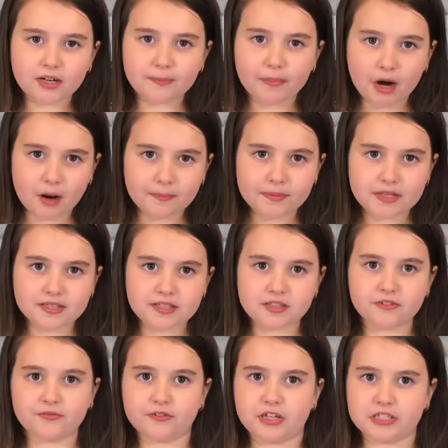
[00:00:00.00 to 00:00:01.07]
pop these in the
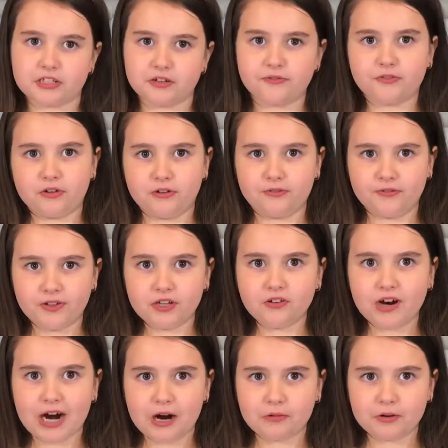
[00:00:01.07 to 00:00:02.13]
freezer for a few
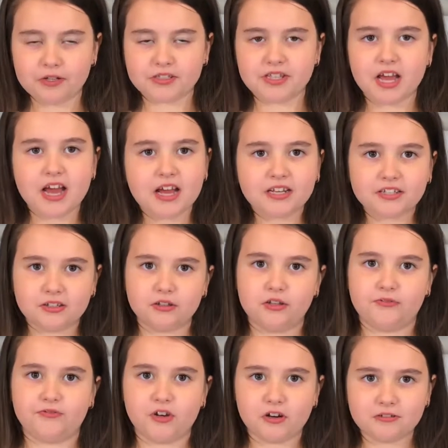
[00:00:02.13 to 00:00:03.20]
hours until they're
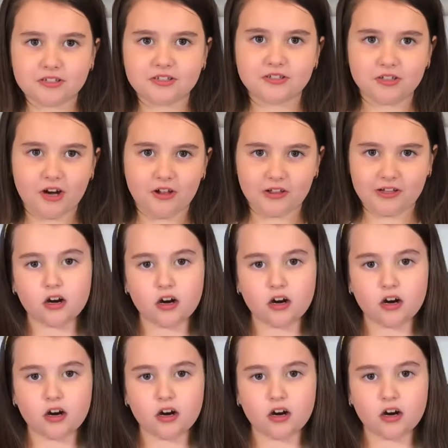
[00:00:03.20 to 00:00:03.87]
frozen solid.